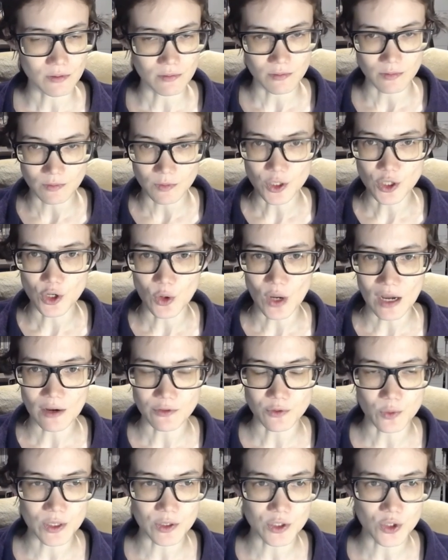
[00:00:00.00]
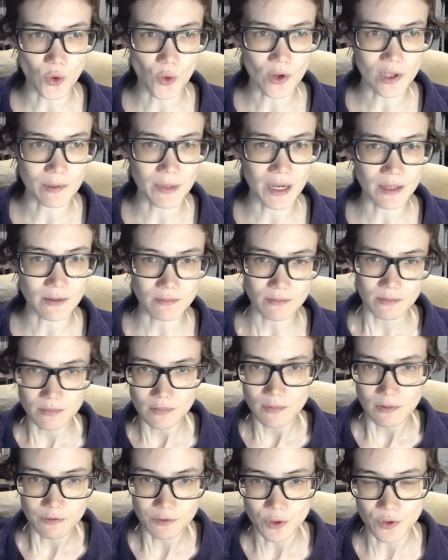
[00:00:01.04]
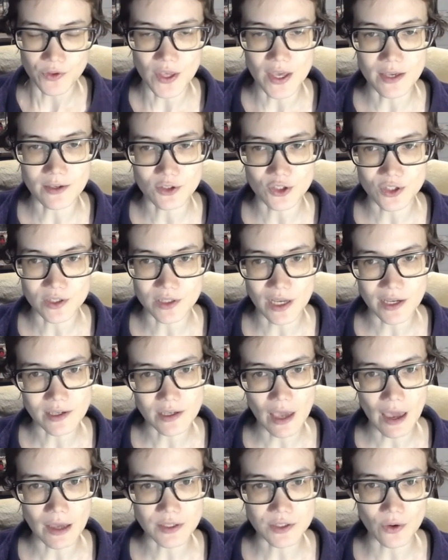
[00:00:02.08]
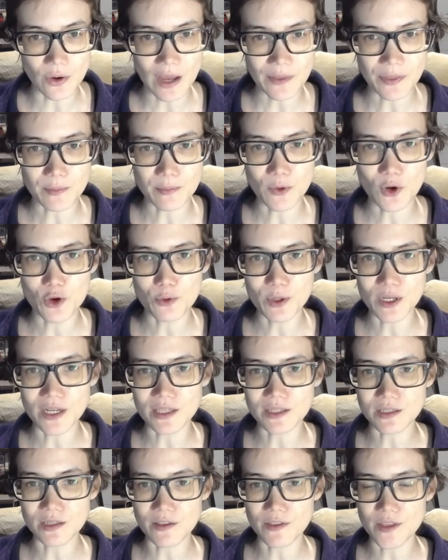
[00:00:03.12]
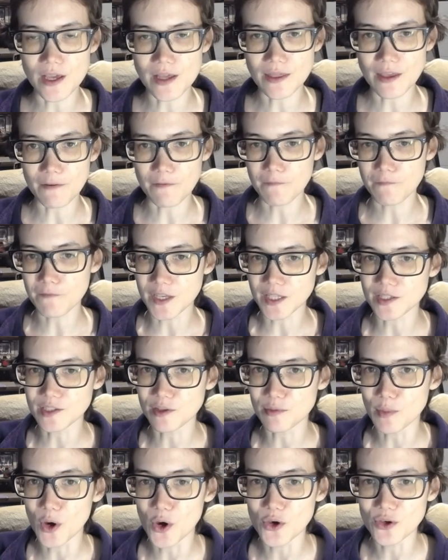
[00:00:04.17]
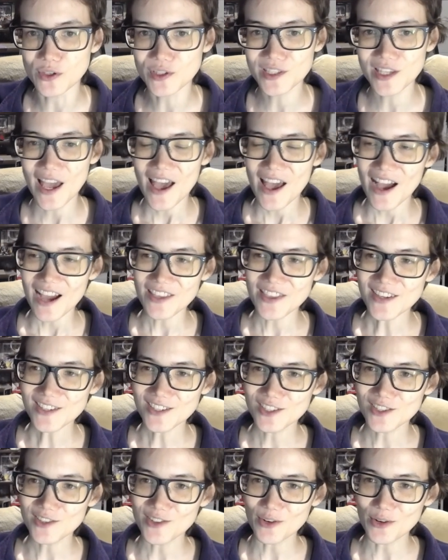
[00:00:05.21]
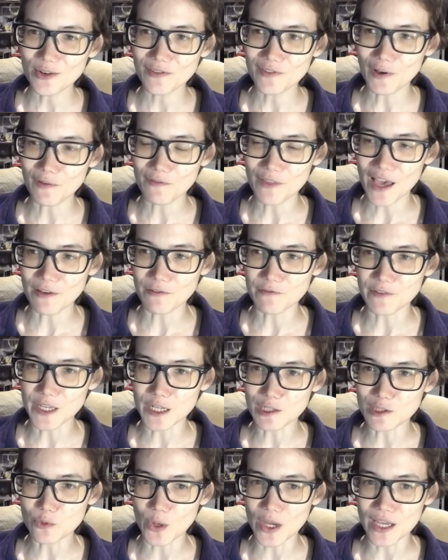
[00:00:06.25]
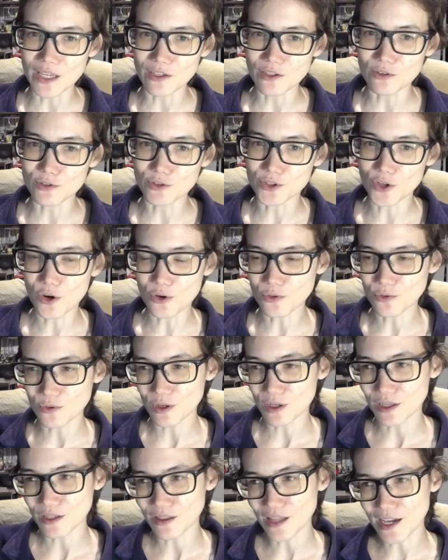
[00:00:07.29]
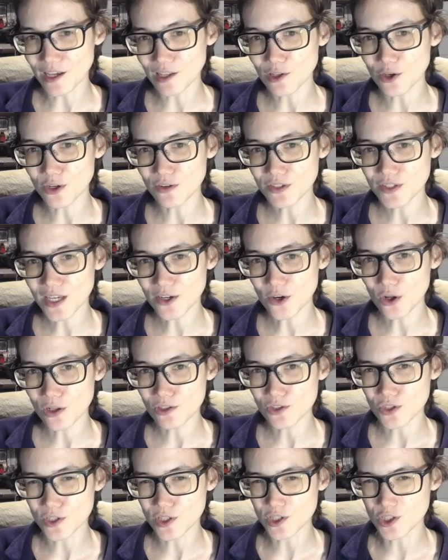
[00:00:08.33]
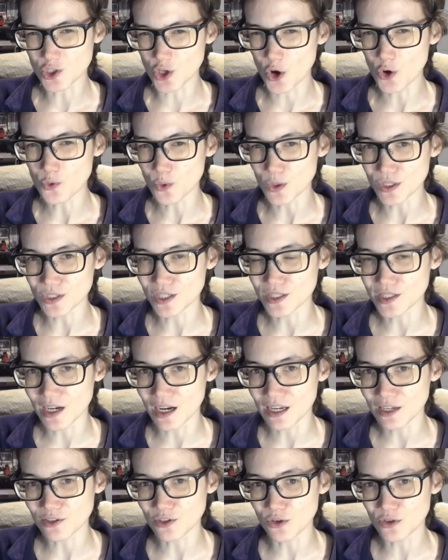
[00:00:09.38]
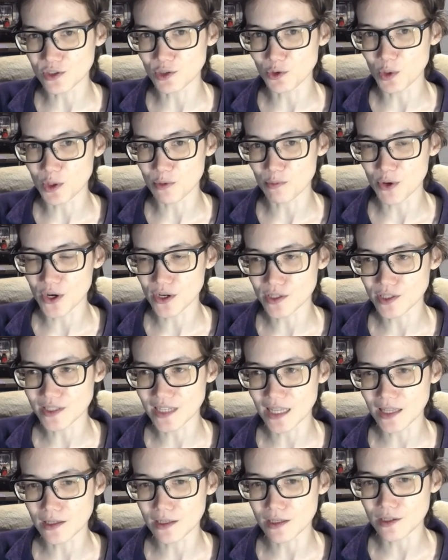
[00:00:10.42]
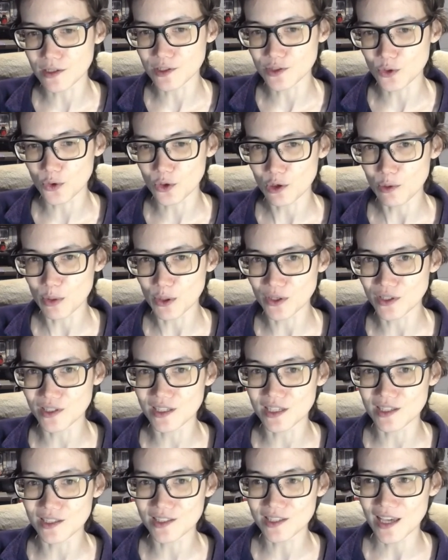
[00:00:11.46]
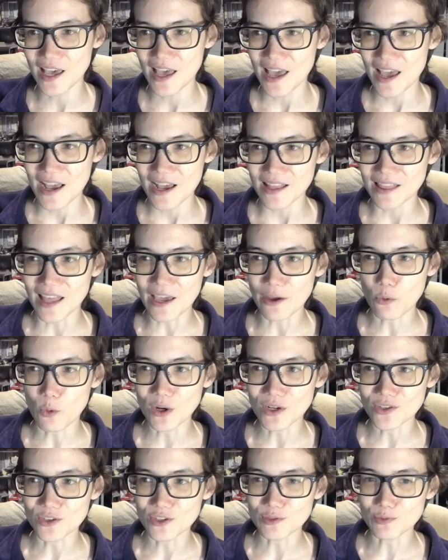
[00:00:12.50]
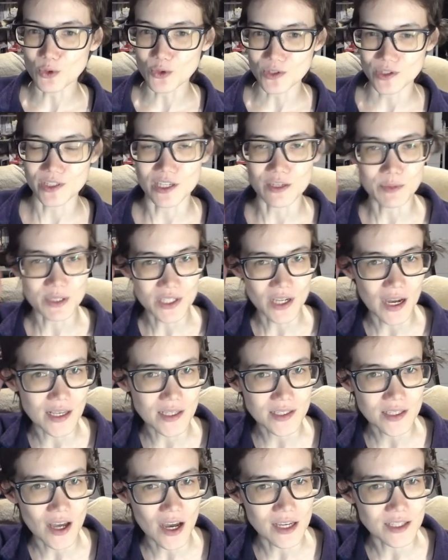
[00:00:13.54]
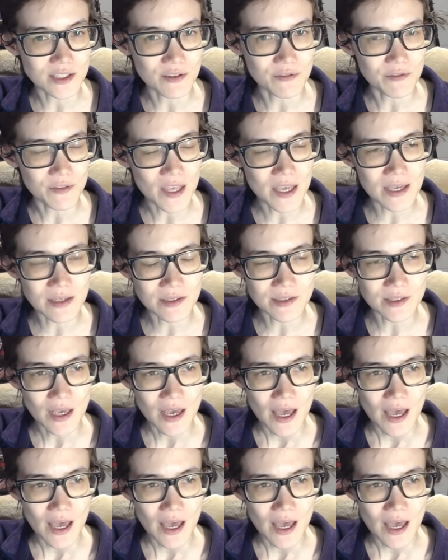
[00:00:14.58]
you know, after we were talking about a few things, she's like, yeah, so at the moment, it's the thing that fits the most. I think she's sort of that field where you don't, like, a lot of psychologists don't want to diagnose you with a personality disorder because it is like one of those more stigmatized kinds of things.